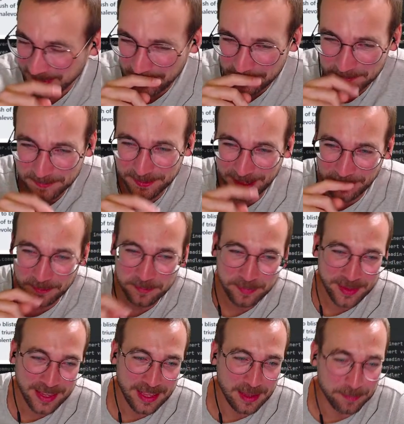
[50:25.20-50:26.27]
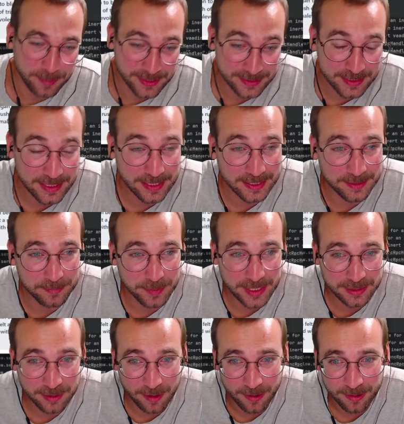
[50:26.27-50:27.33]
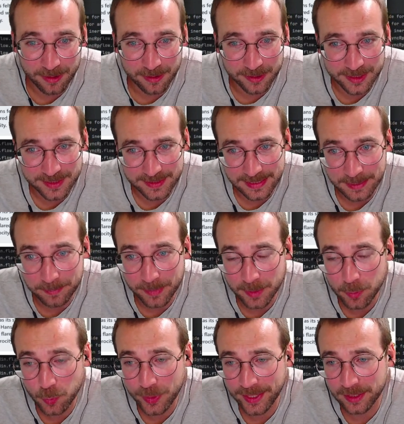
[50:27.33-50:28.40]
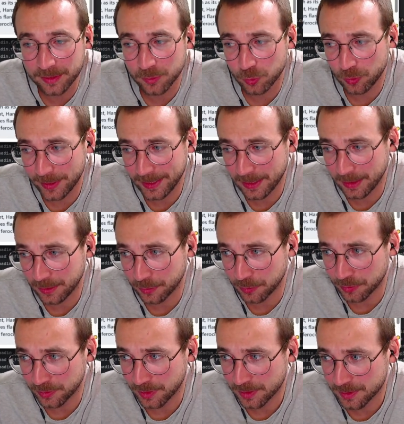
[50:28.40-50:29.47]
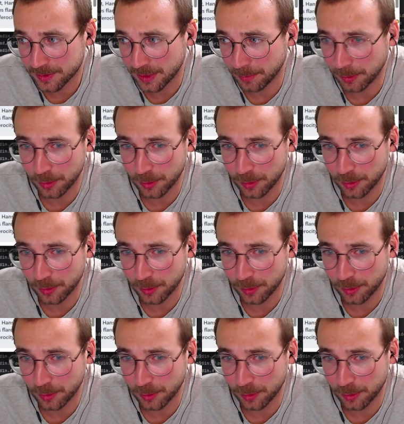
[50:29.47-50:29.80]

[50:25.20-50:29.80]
No, but in all honesty, maybe we can really use stable